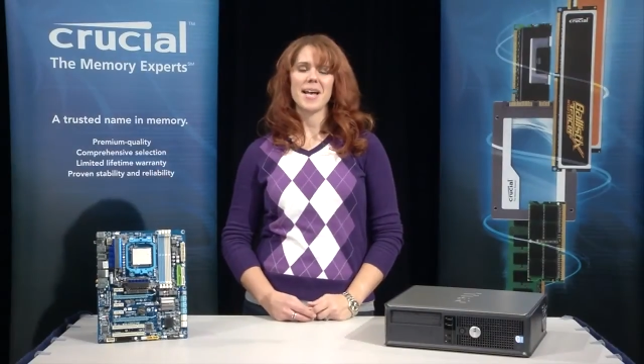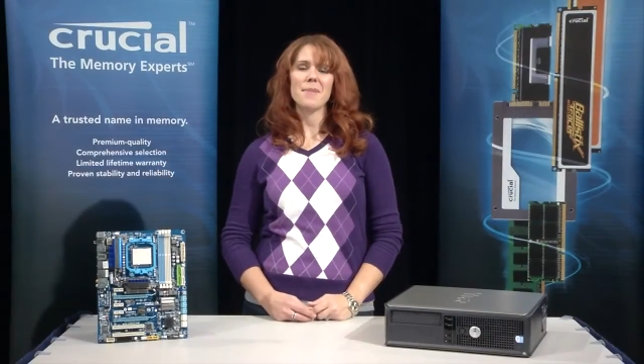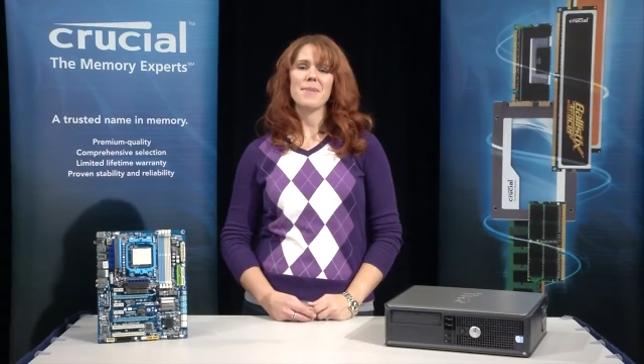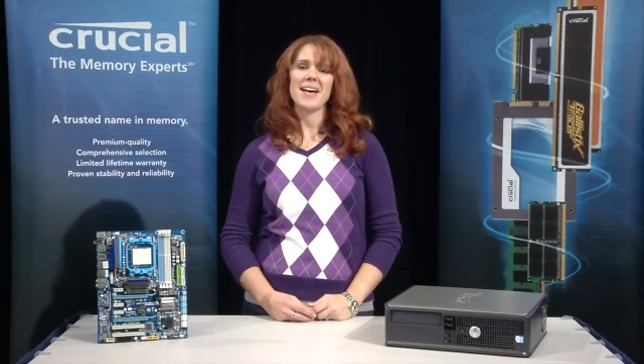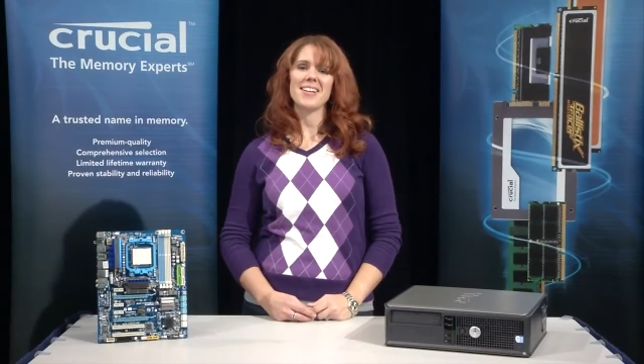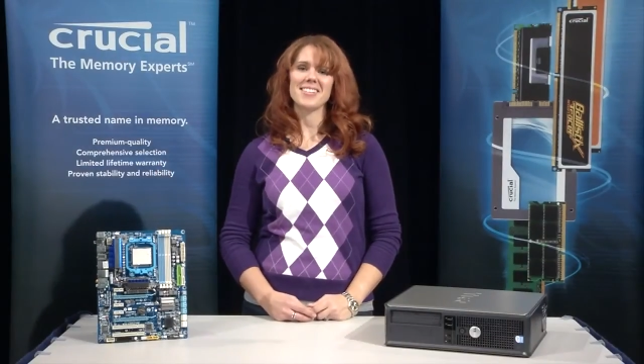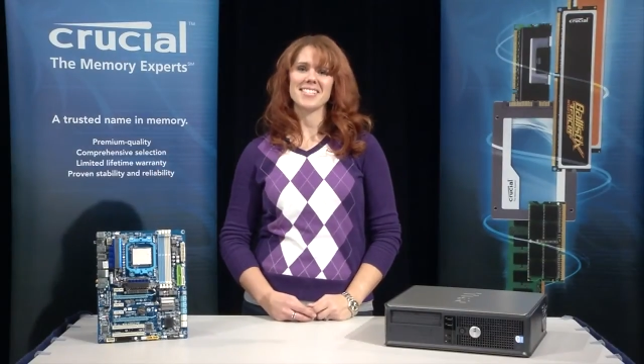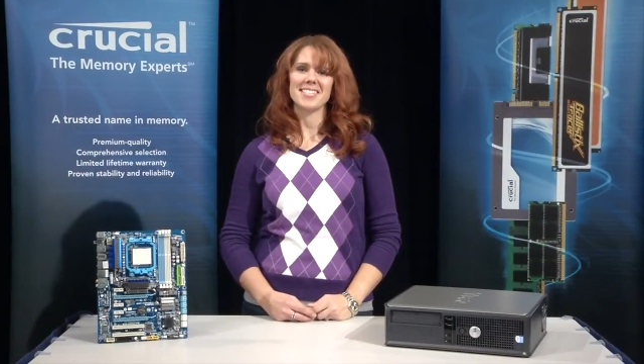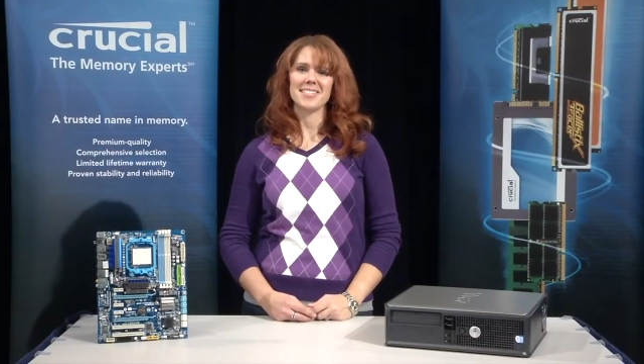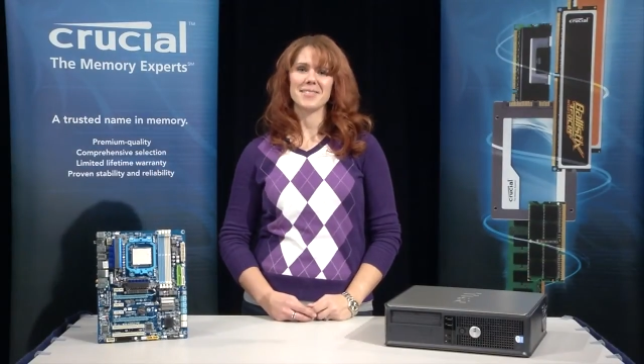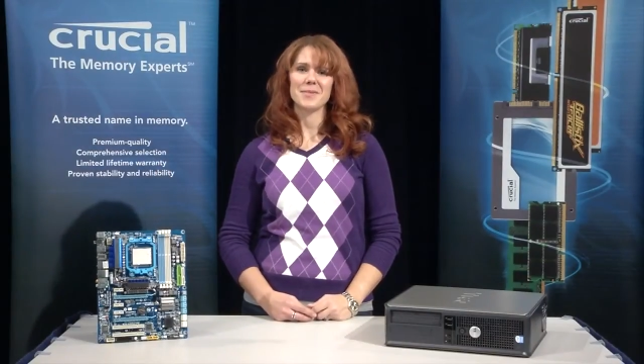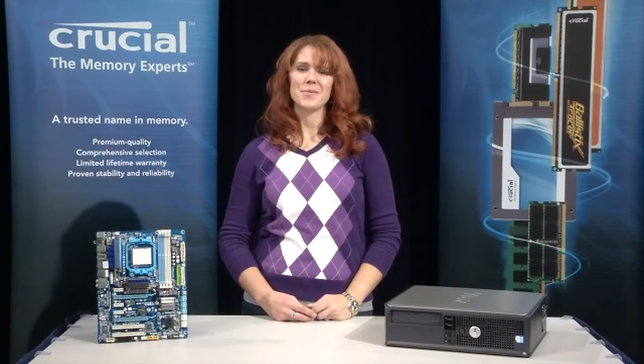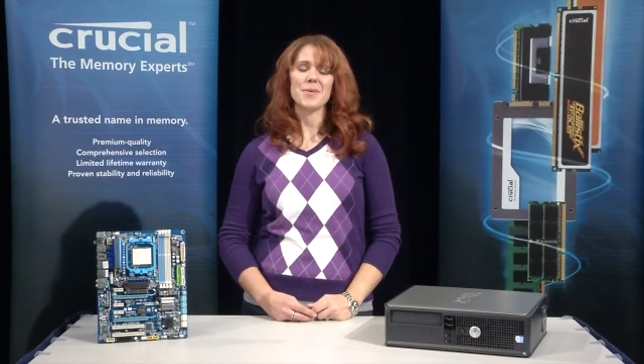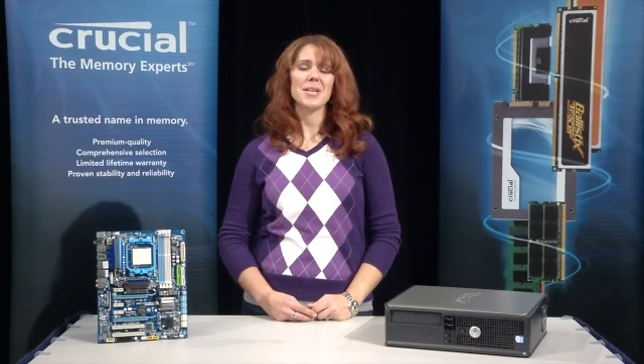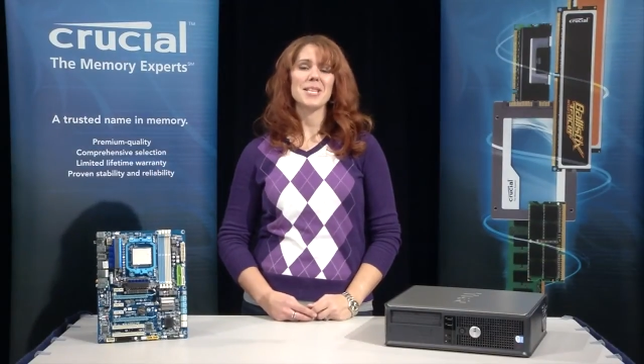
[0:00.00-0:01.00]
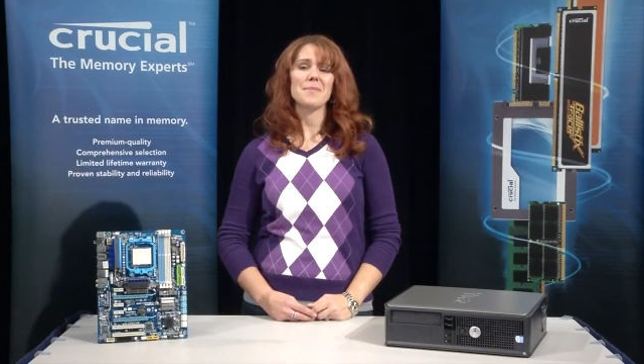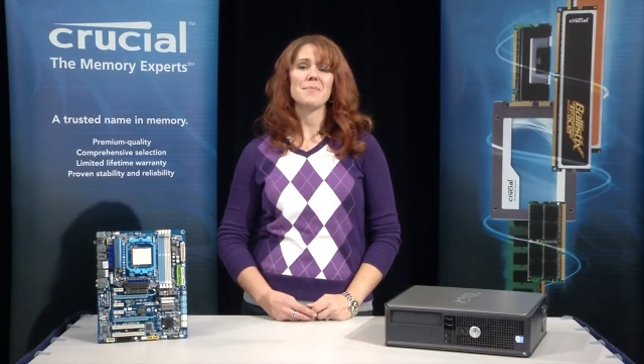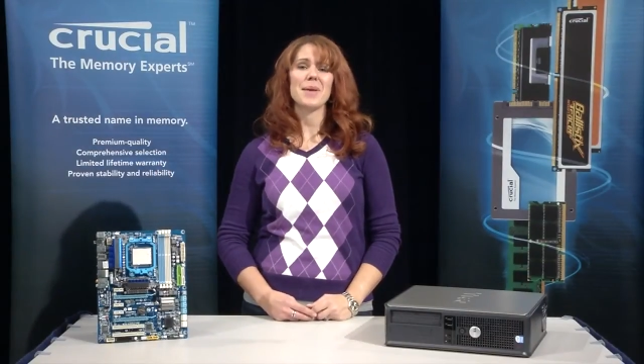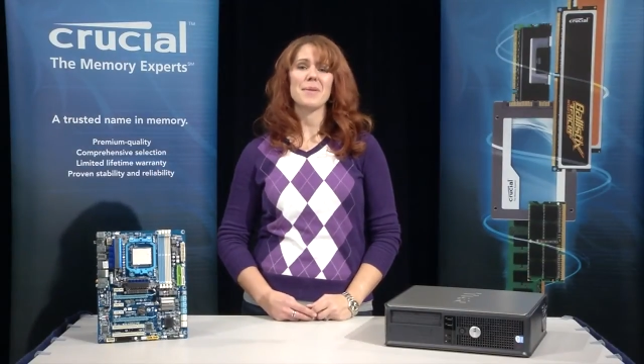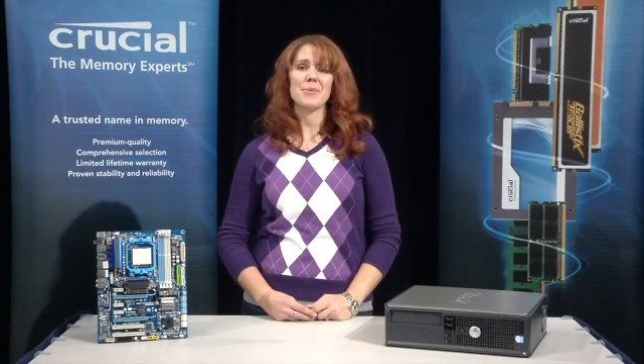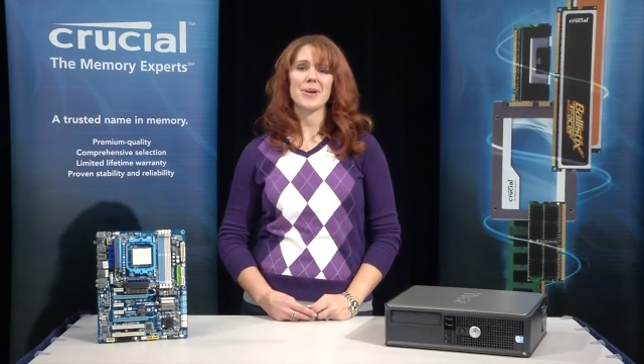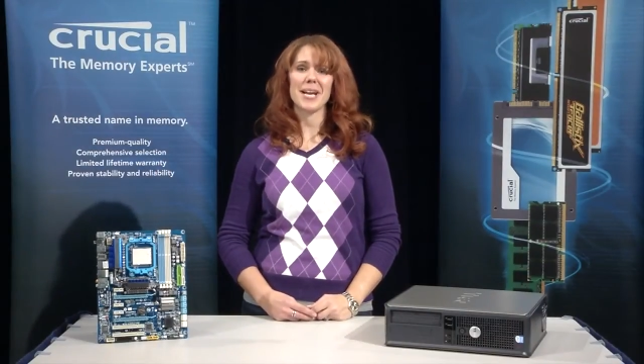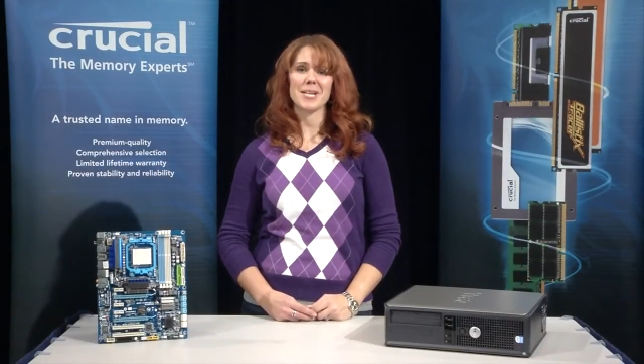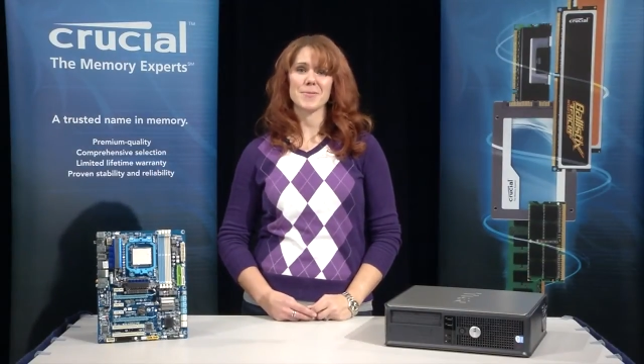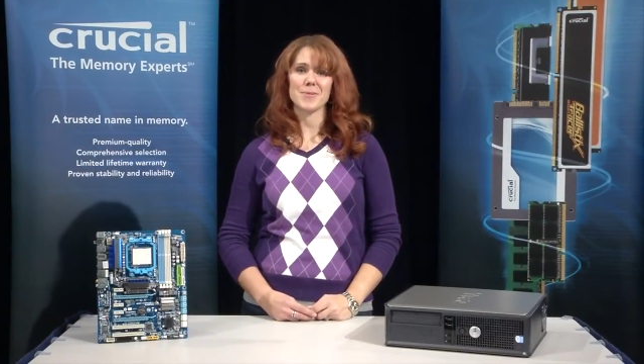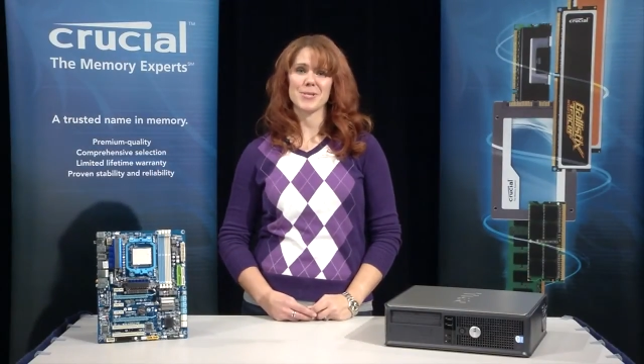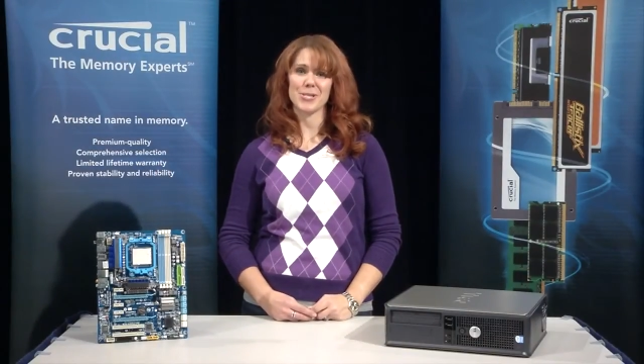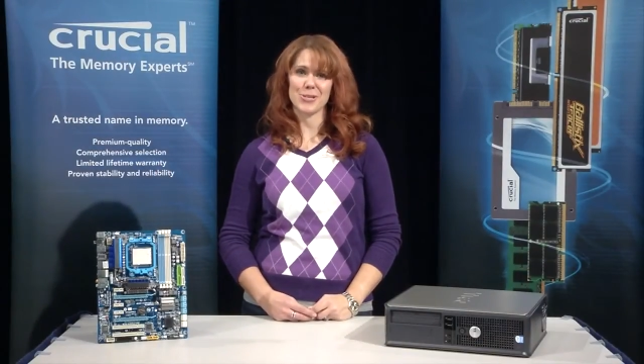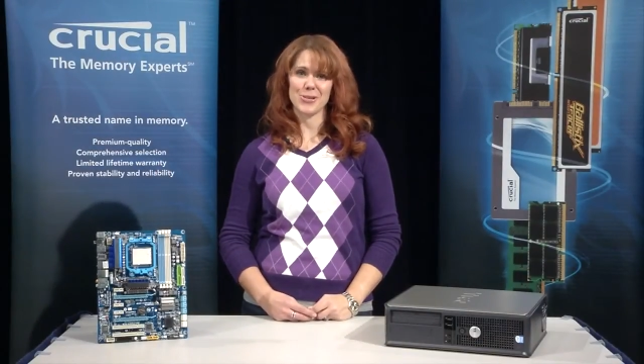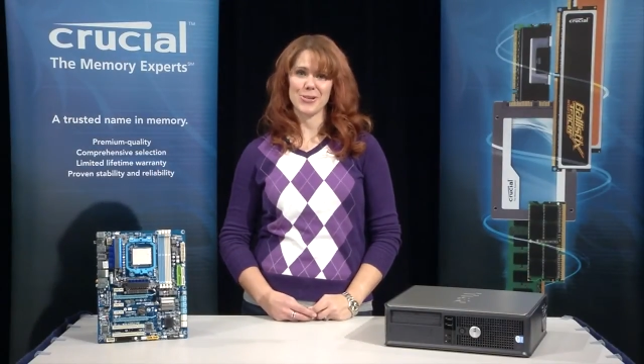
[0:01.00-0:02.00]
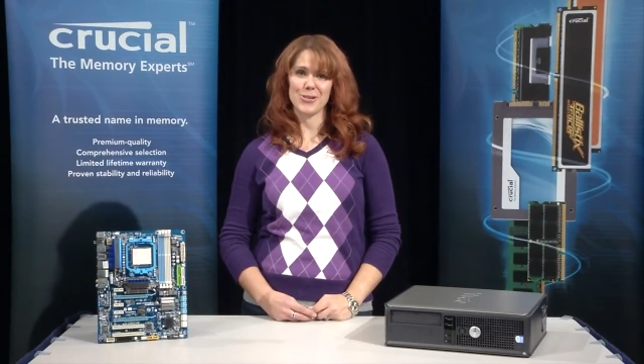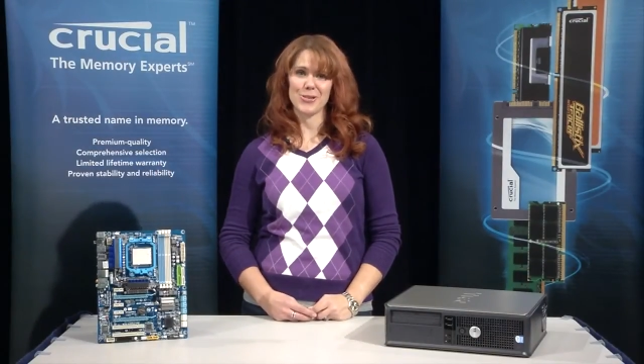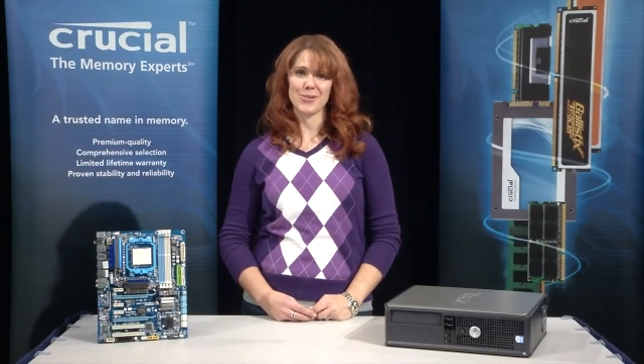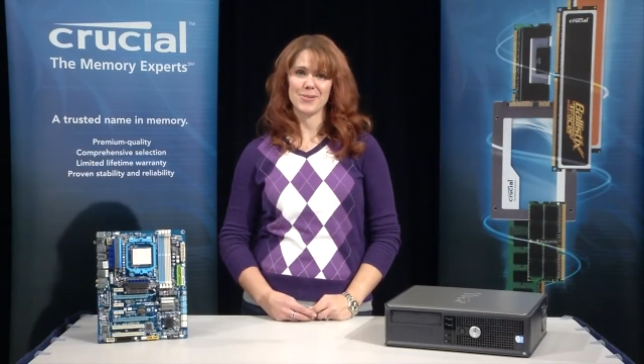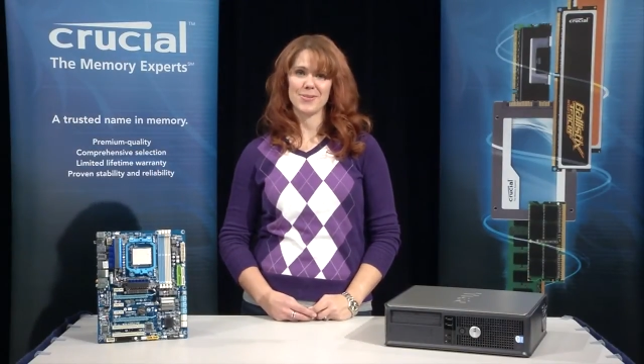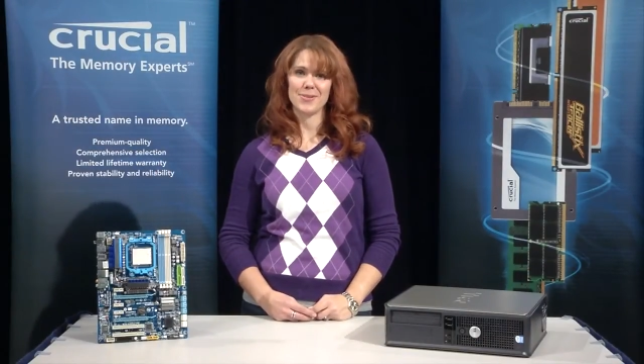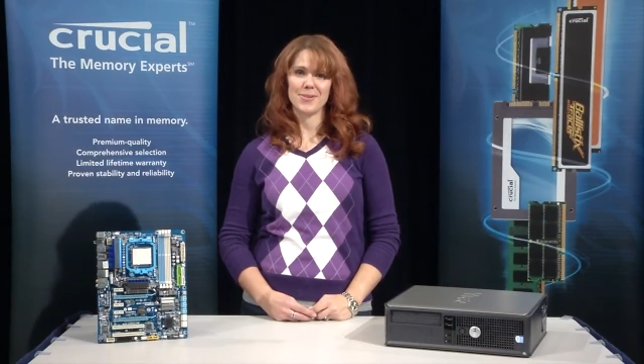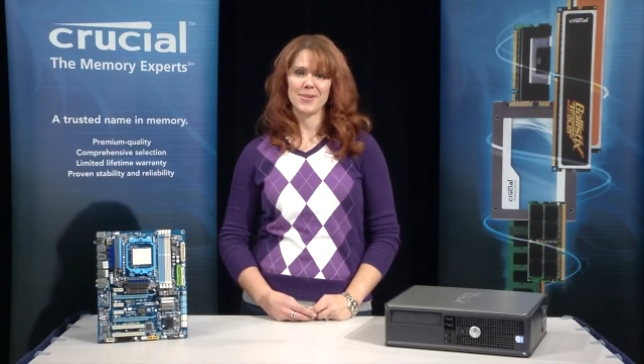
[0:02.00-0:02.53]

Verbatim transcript: I'm Allison, one of the memory experts at Crucial.